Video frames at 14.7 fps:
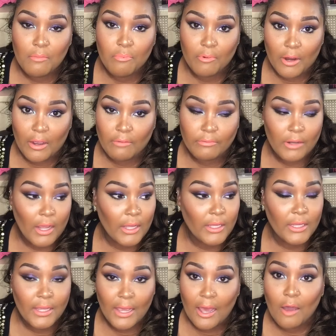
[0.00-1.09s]
breath. Like,
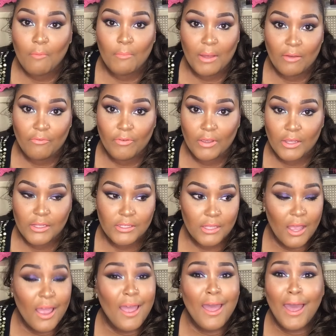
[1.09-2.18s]
get out my face.
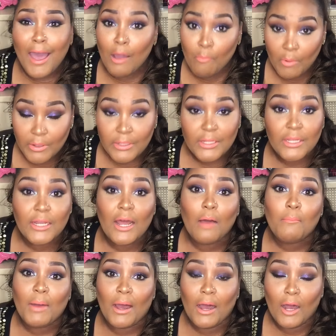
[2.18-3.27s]
I wanted to get out
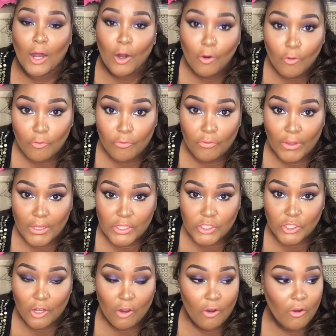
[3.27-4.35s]
my own face,
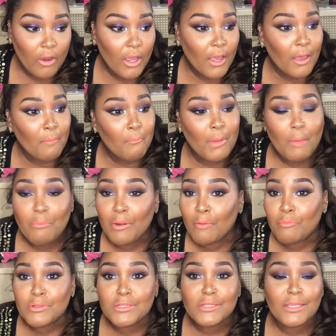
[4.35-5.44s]
y'all. My breath
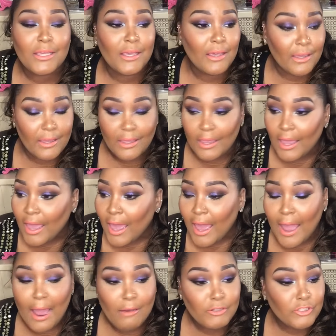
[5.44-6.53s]
was kicking.
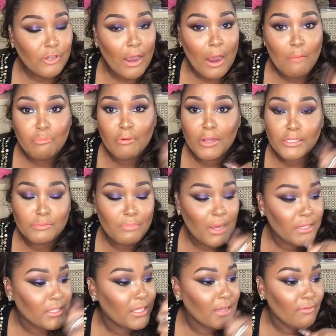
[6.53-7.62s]
I was trying to brush
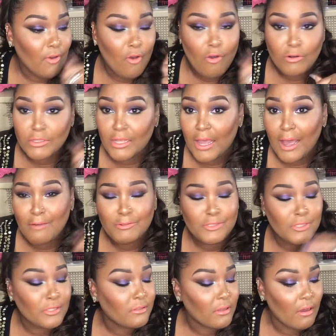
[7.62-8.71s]
my teeth all the time. I was
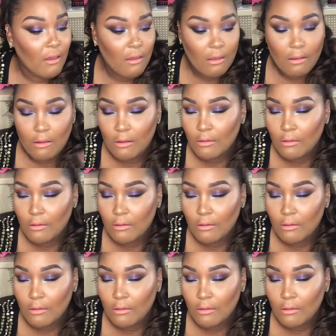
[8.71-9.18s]
just, oh.